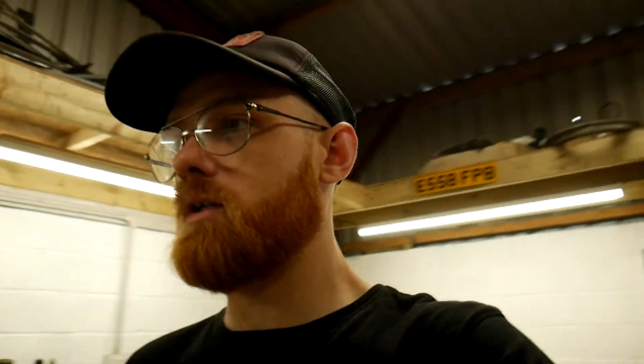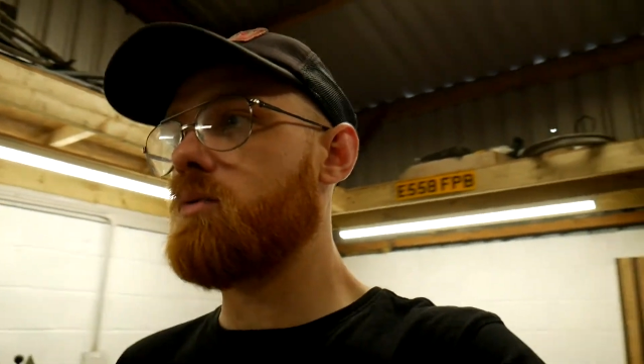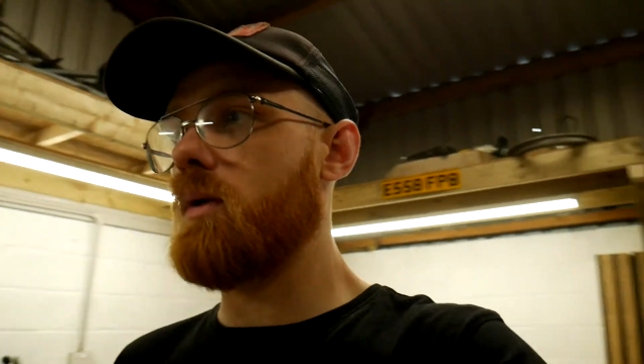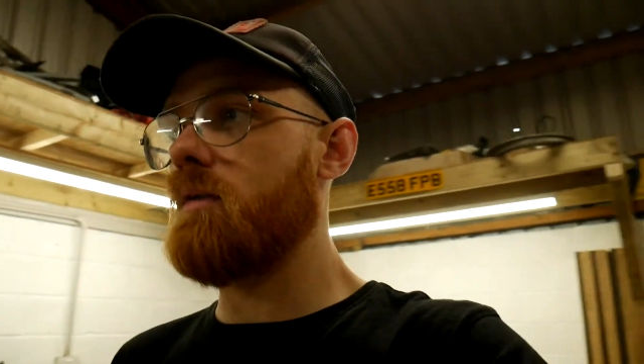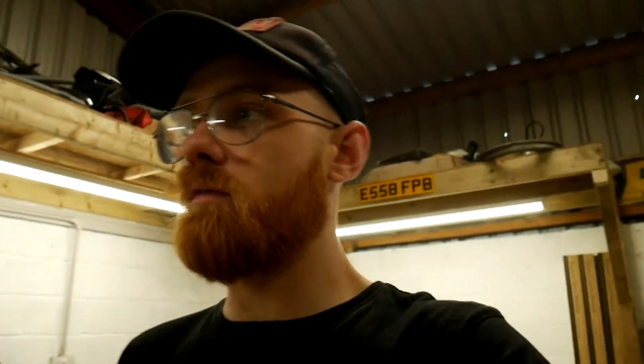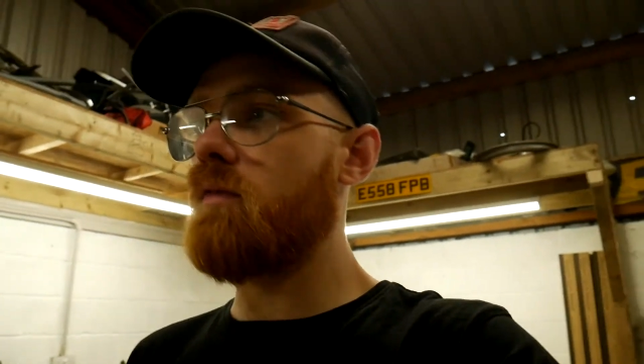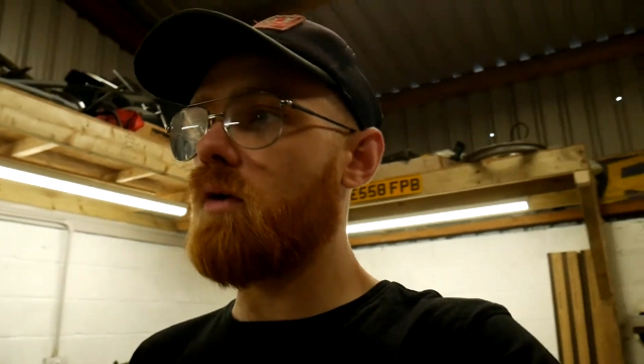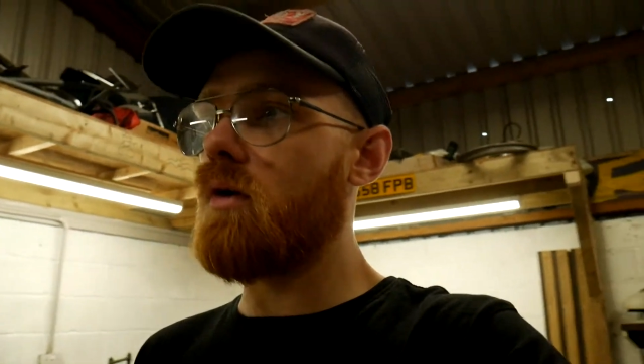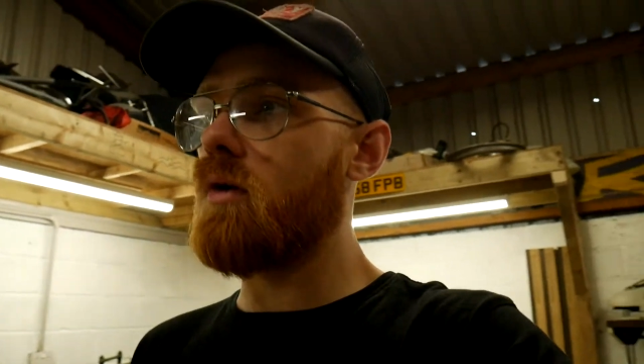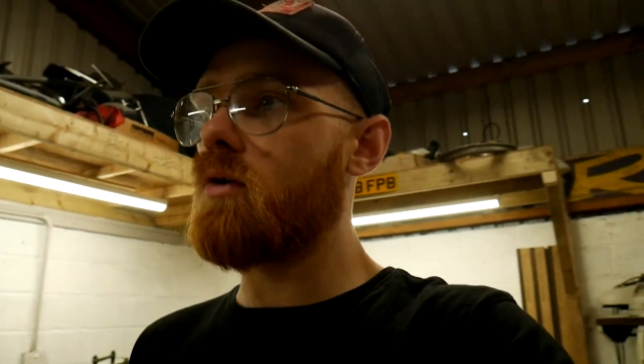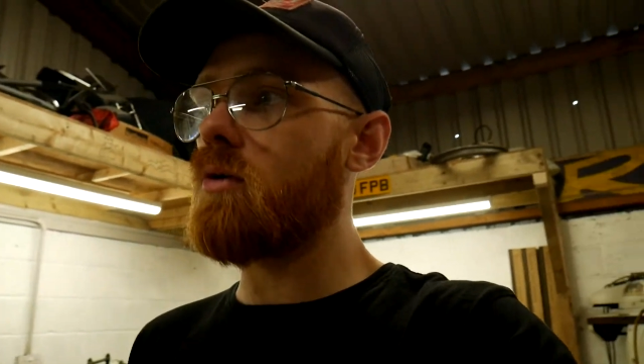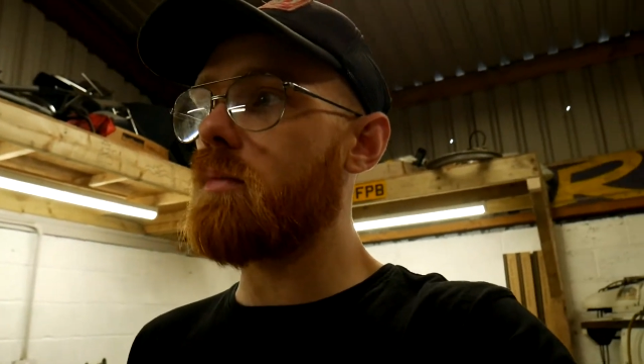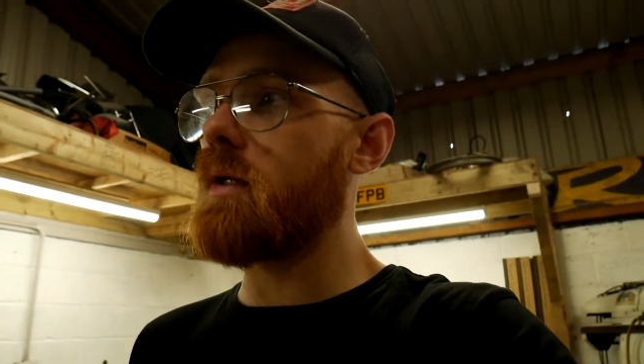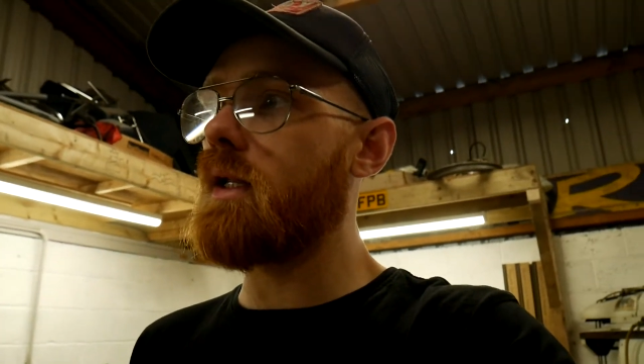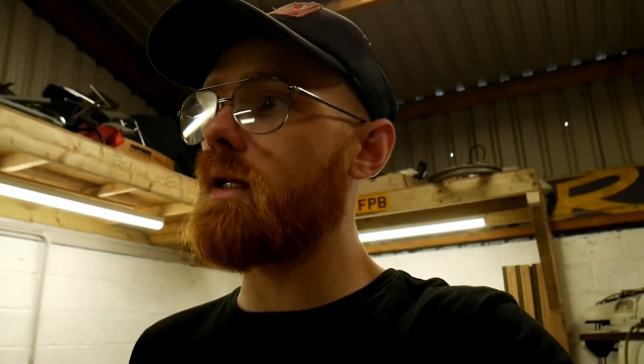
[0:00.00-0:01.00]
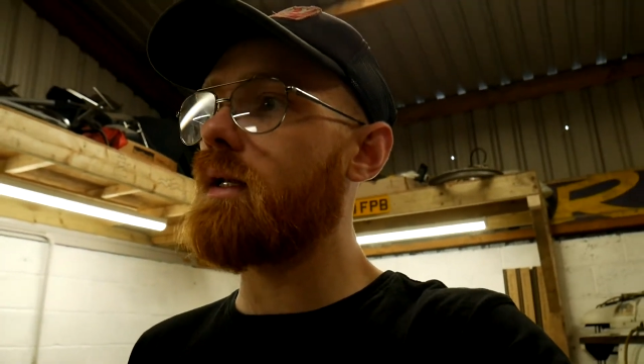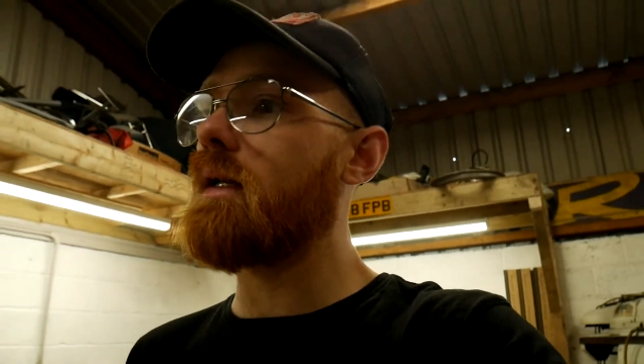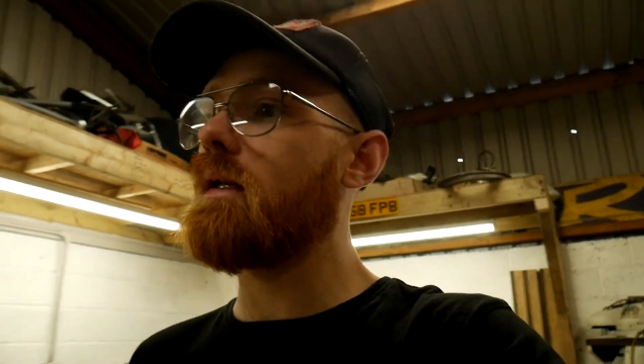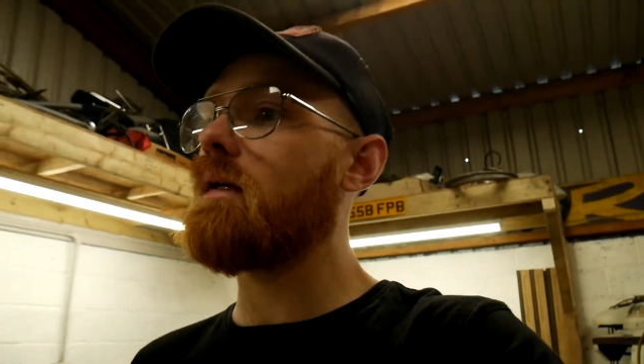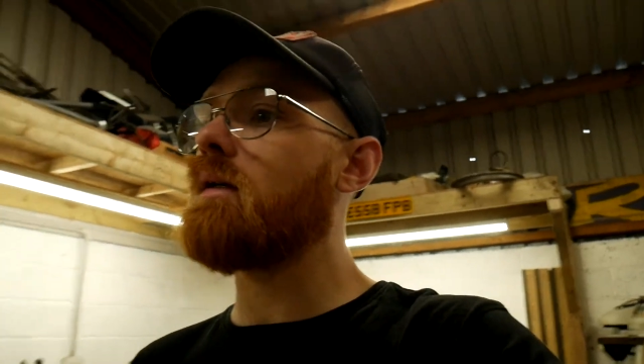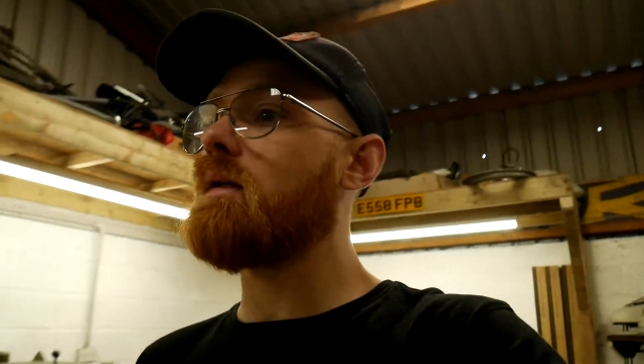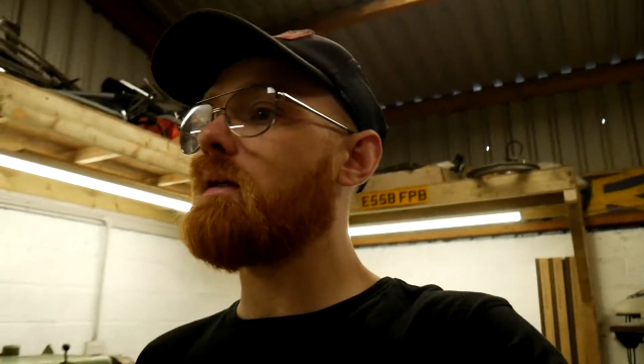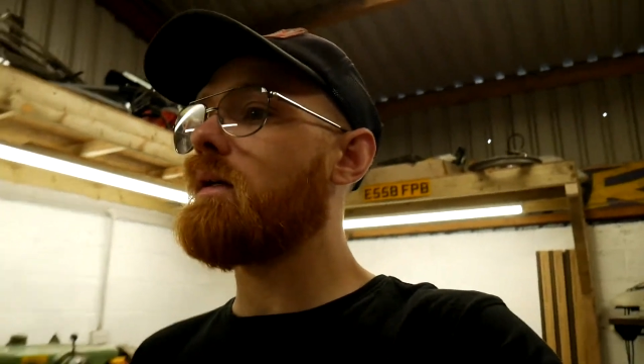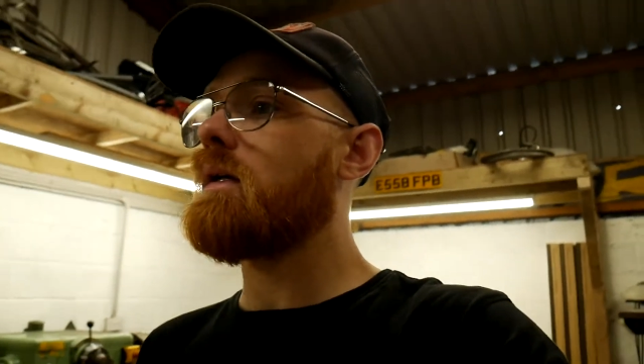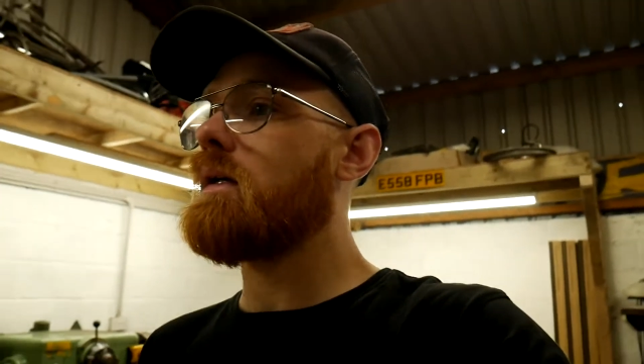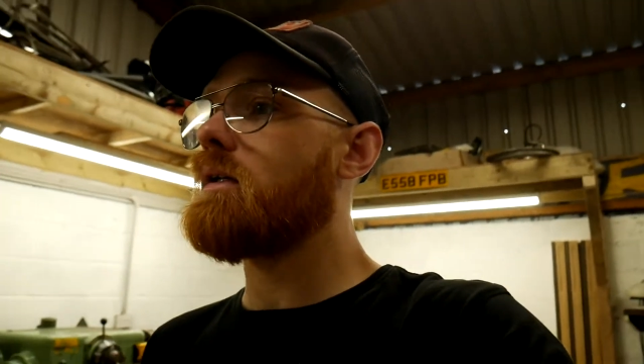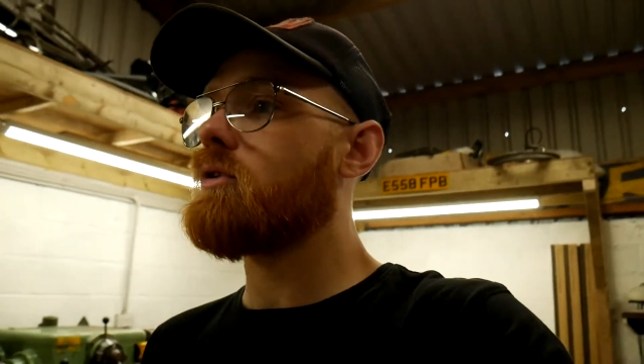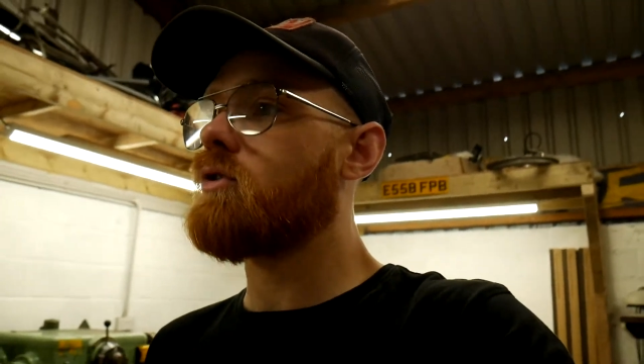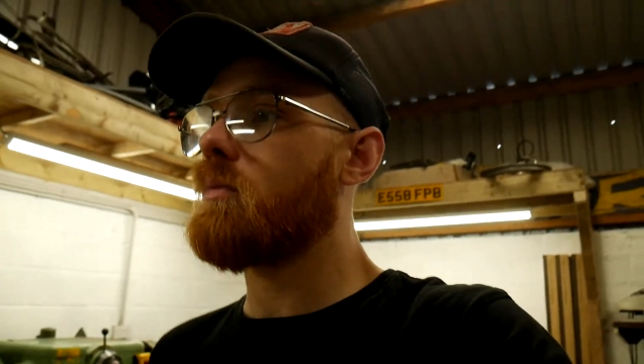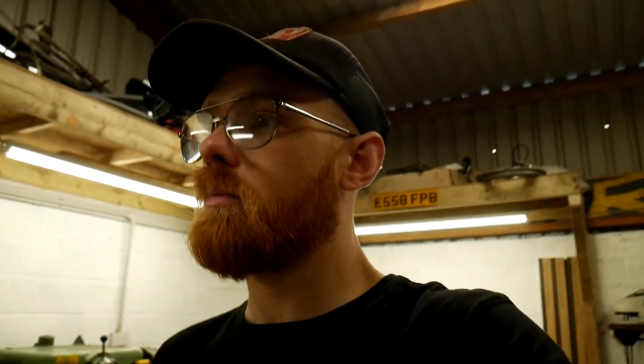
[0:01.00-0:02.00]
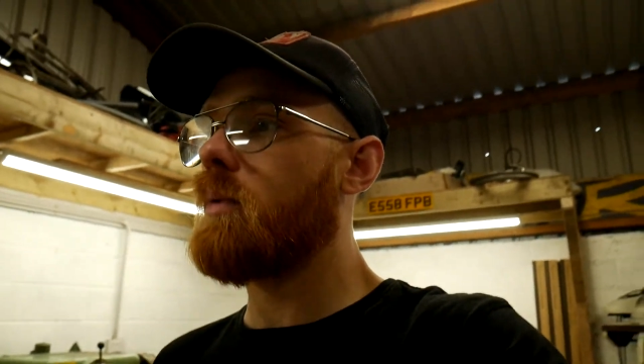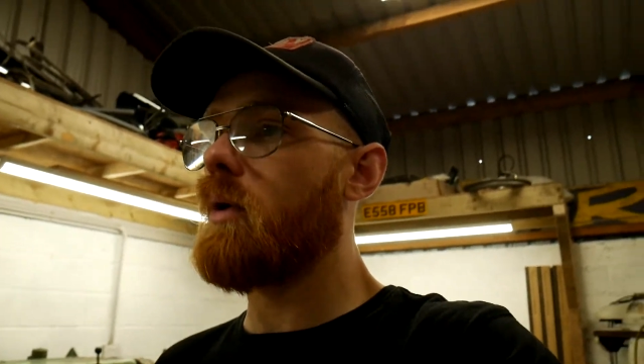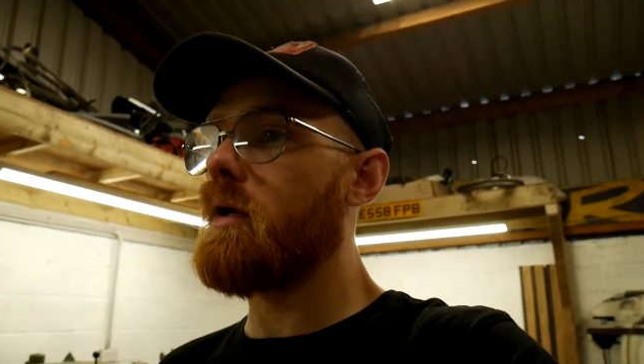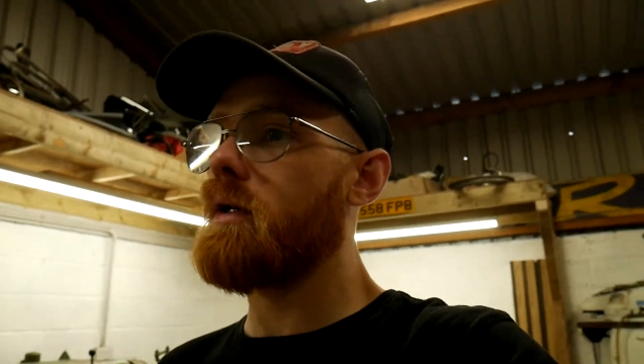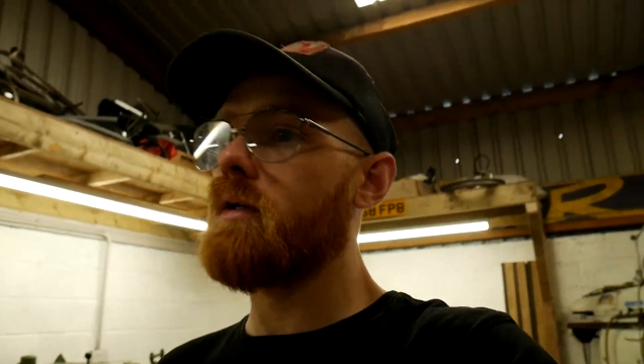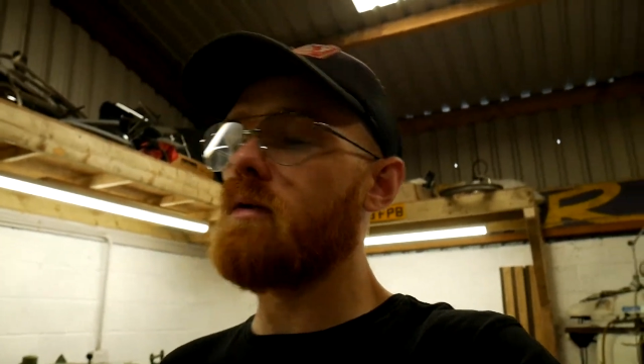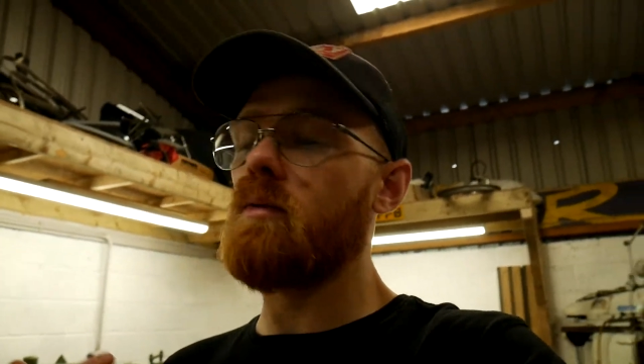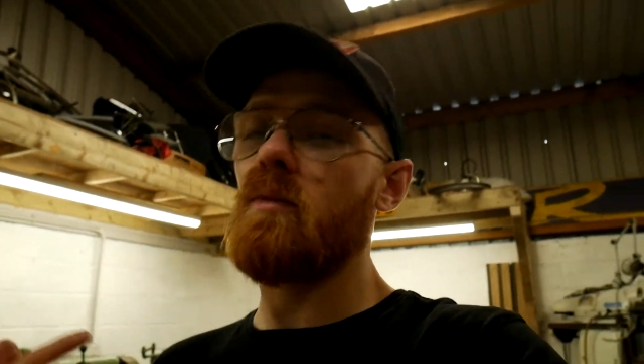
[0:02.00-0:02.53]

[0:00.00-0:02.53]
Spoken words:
E24 coming in at some point.